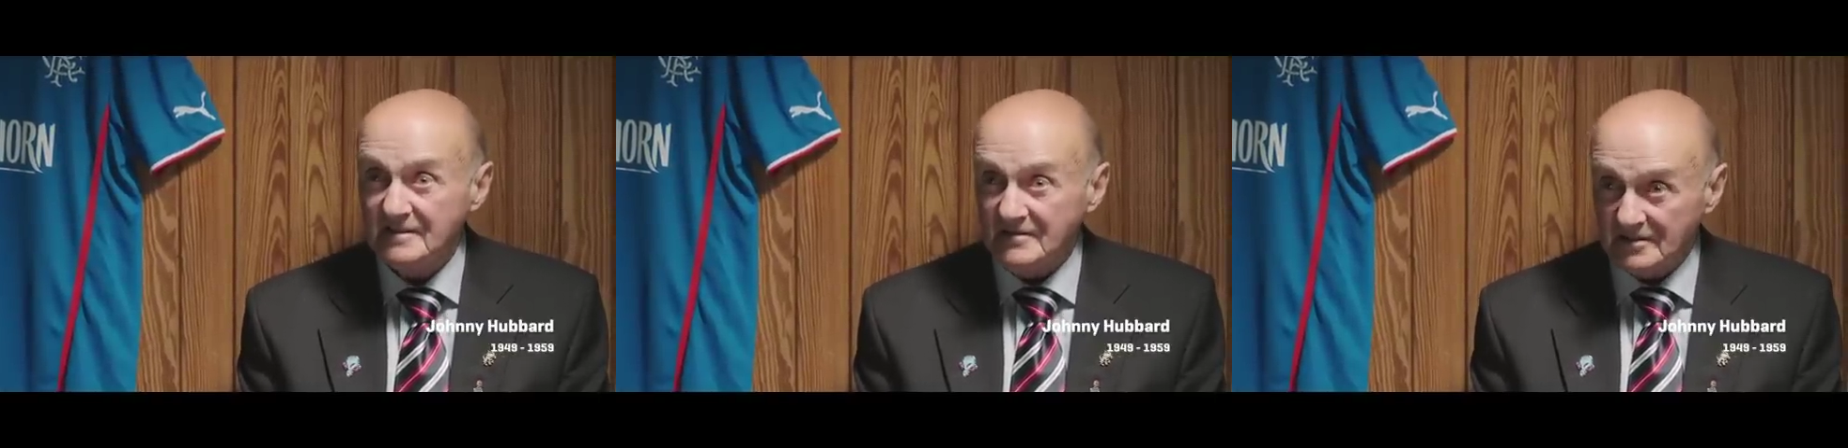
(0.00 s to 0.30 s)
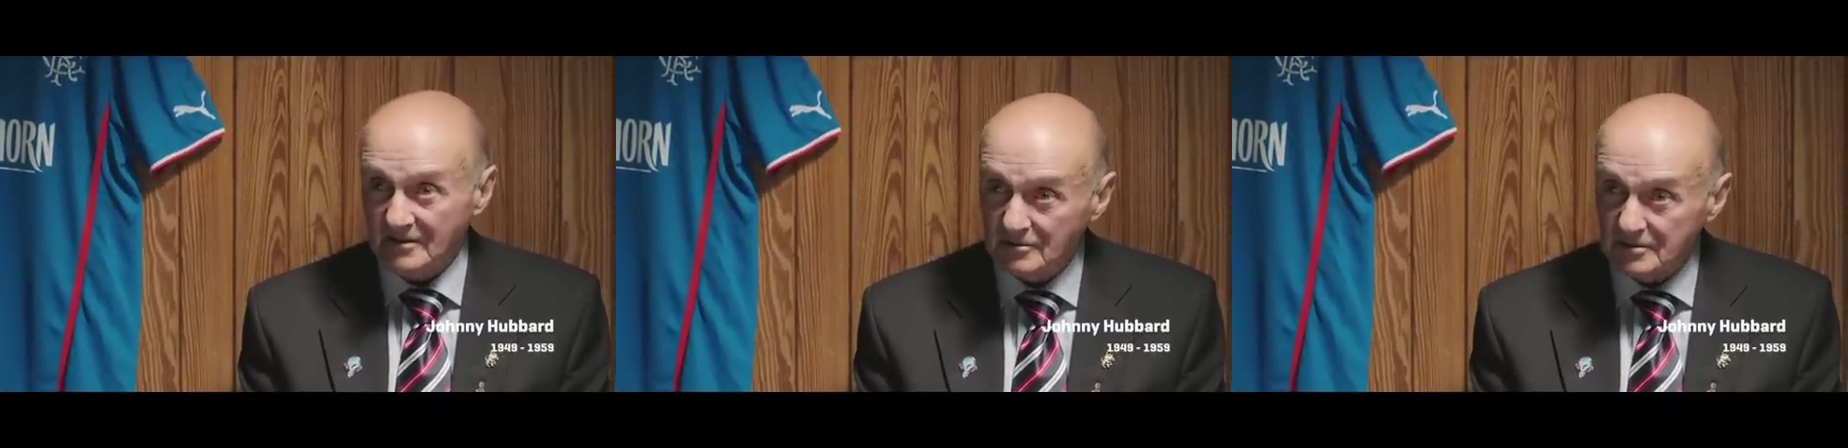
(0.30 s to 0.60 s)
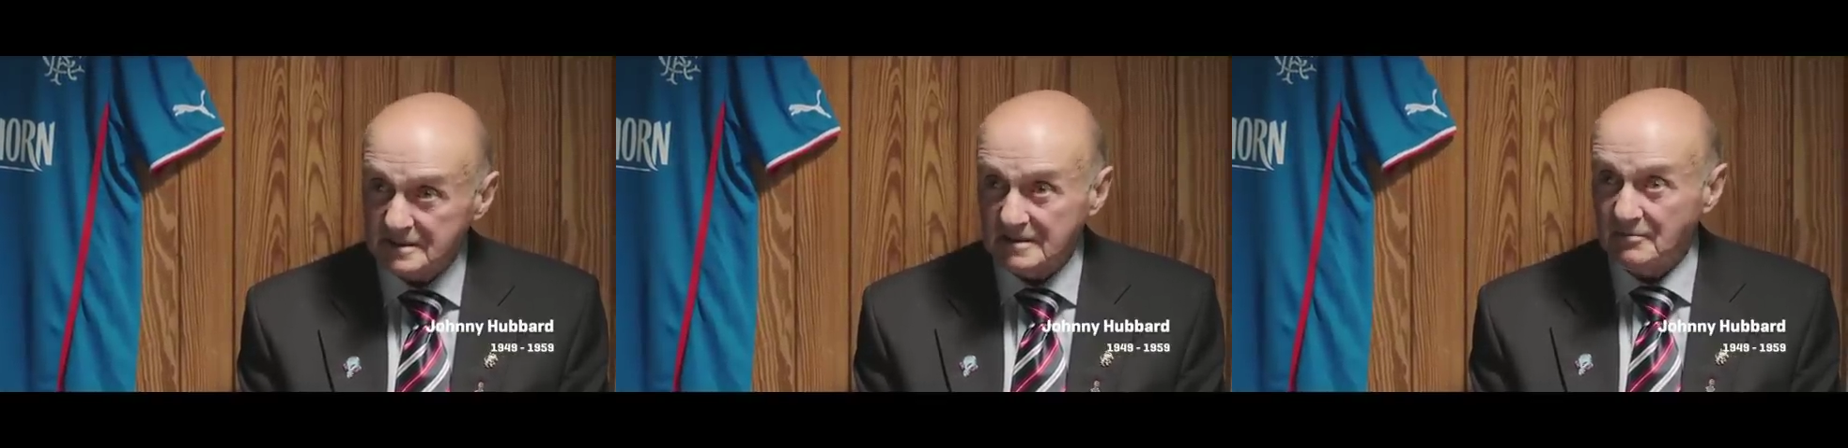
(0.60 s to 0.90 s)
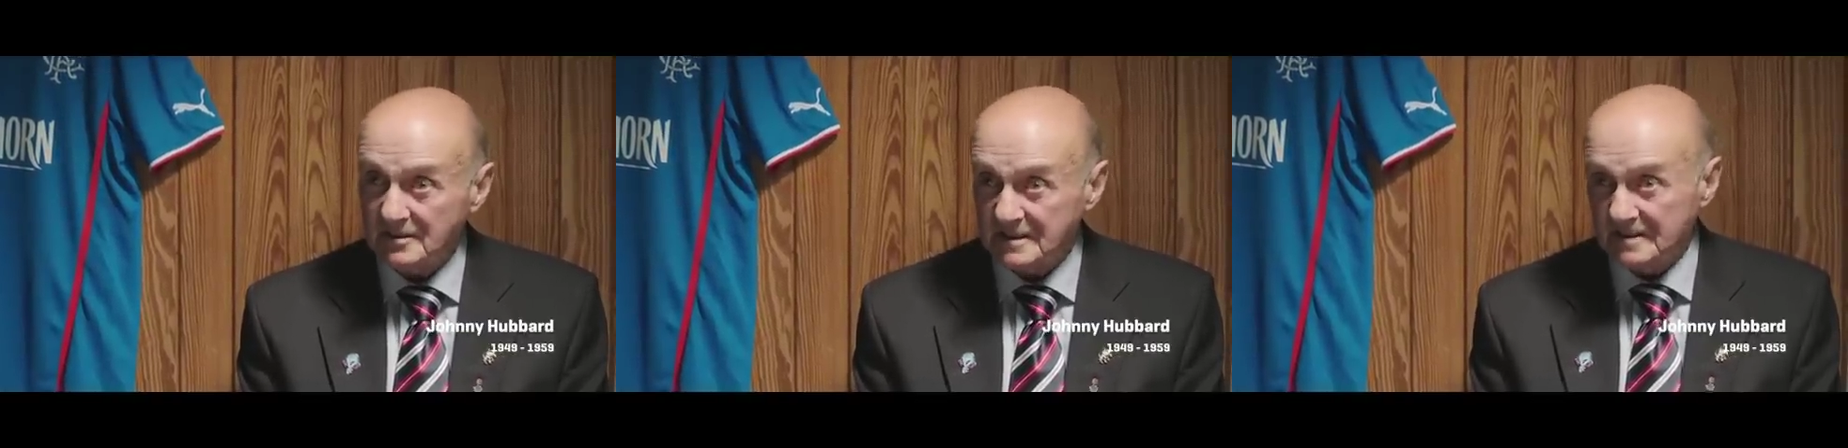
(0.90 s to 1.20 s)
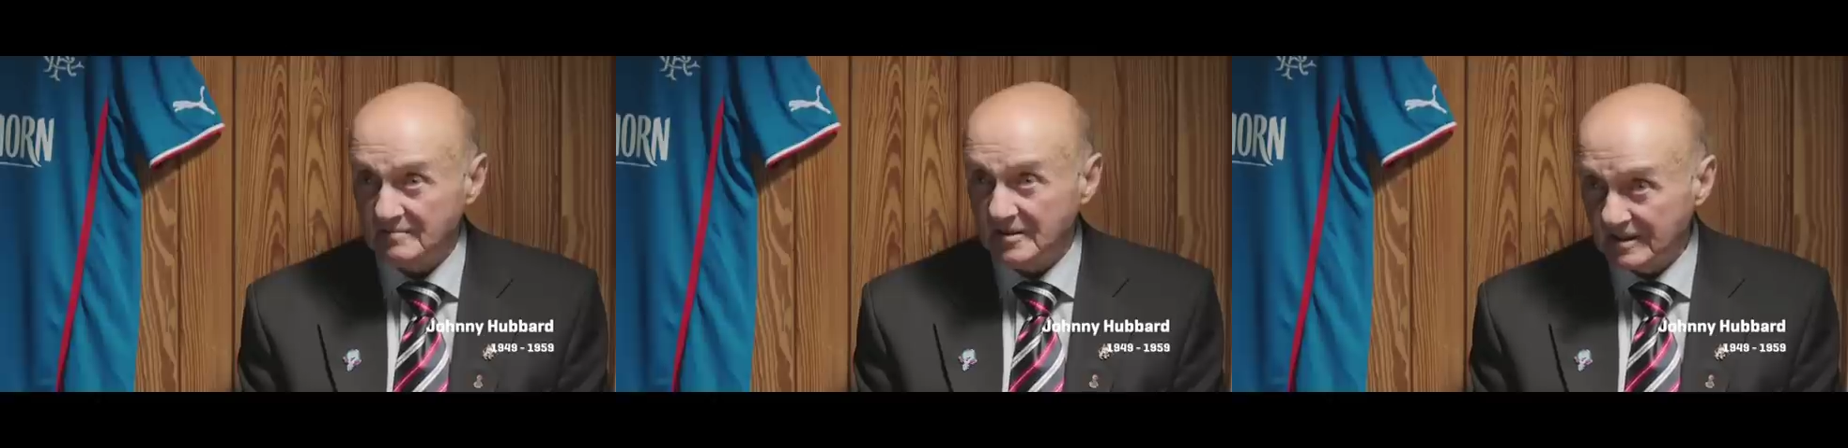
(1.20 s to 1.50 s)
The goalkeeper
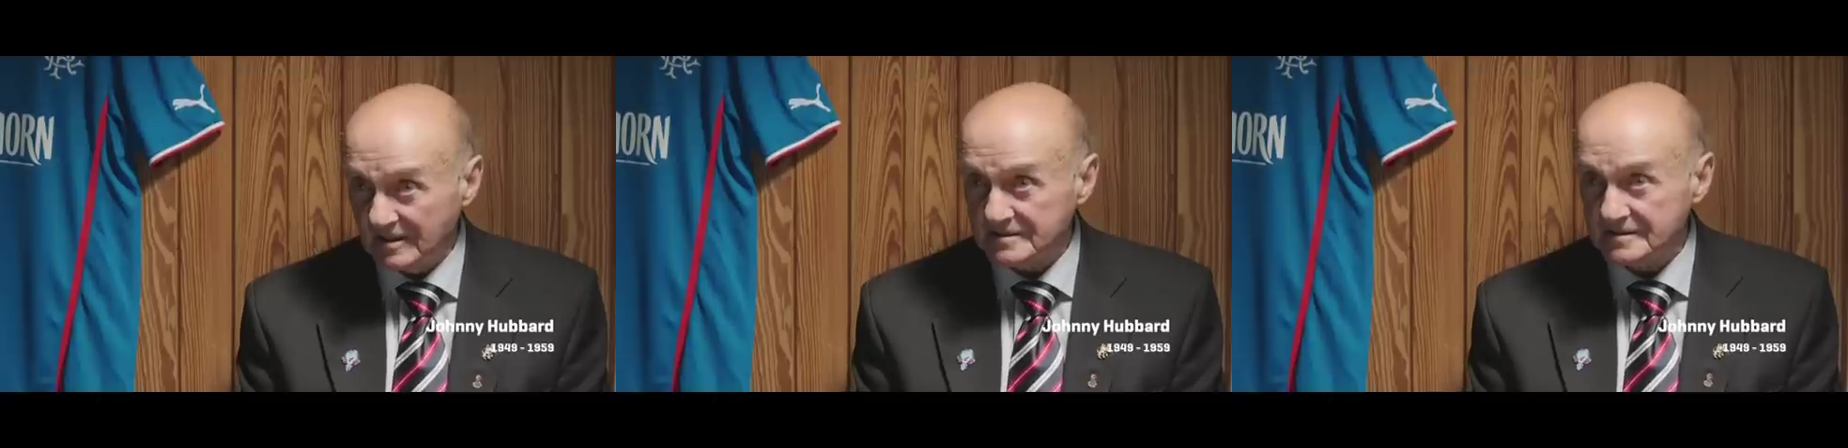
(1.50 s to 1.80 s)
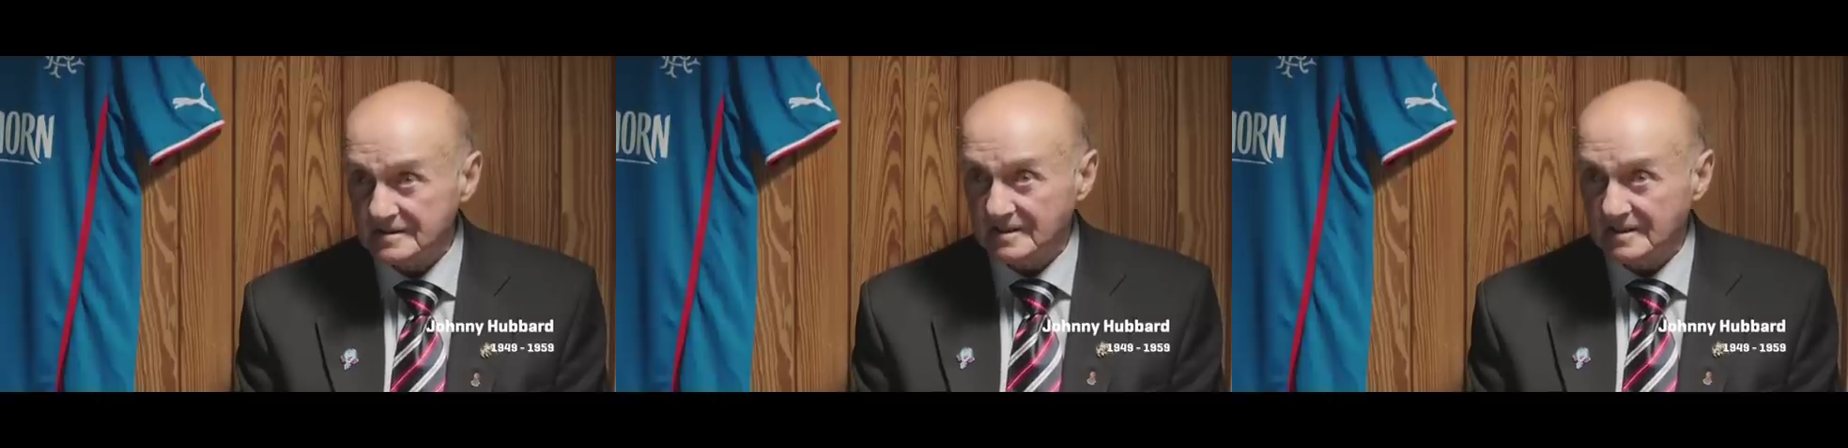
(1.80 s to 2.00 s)
came out.